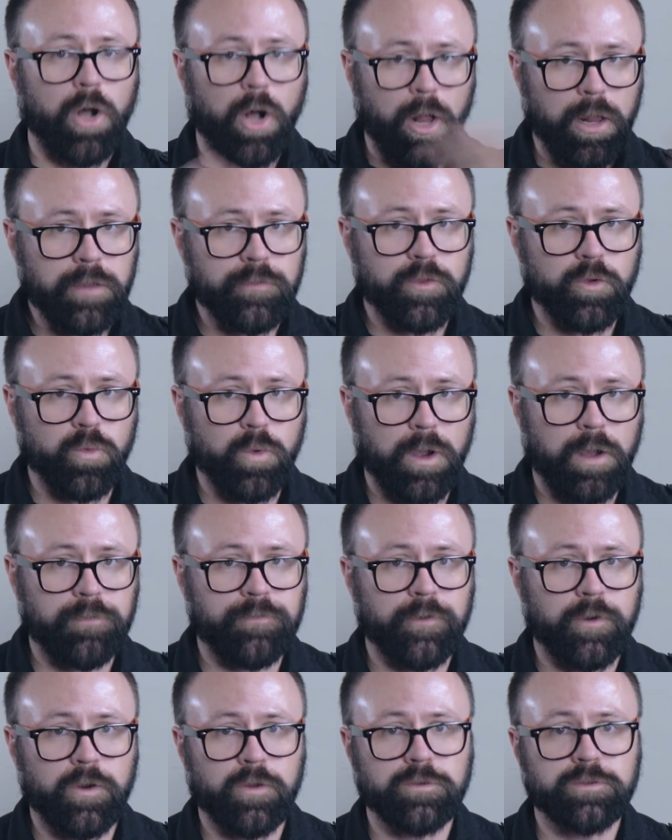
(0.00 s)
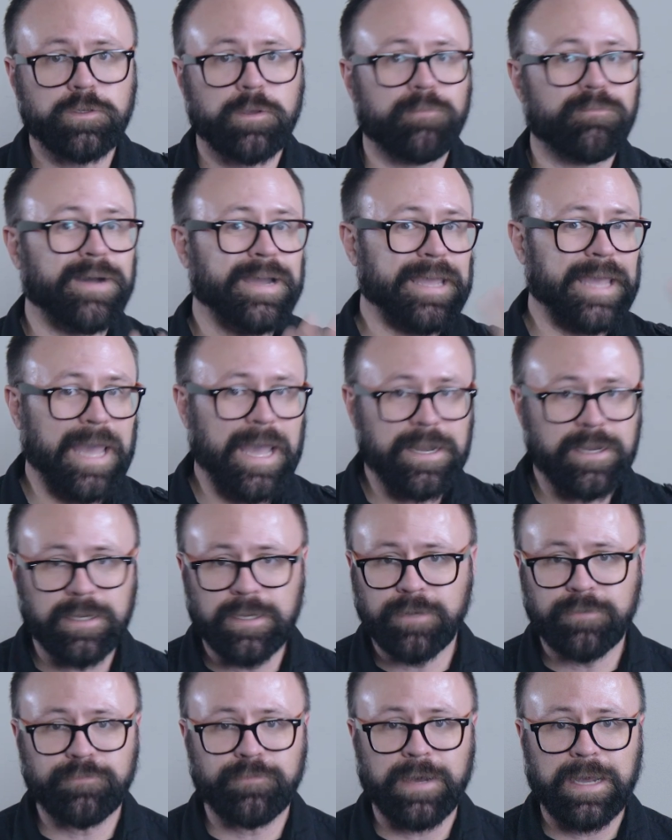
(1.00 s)
all of the raw photos, my
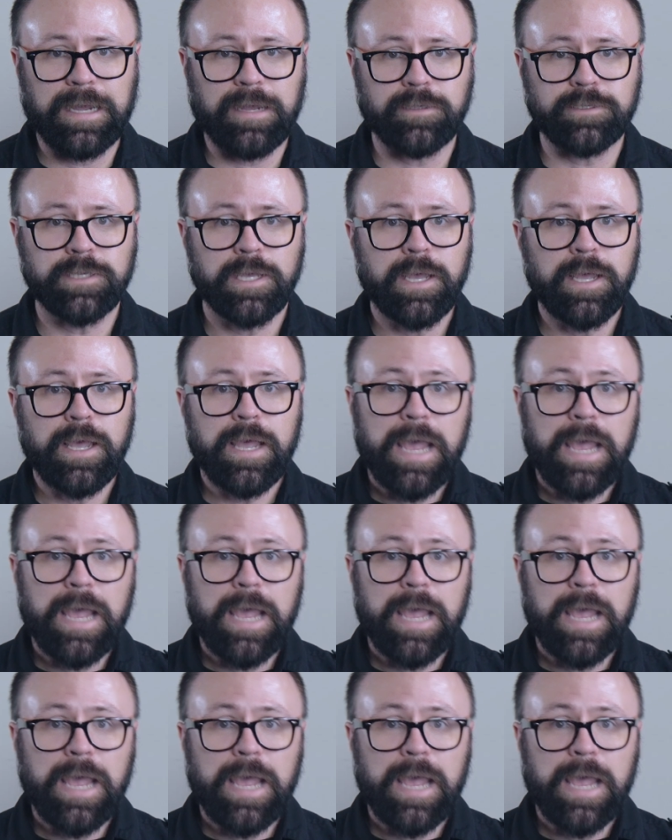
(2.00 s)
edited files,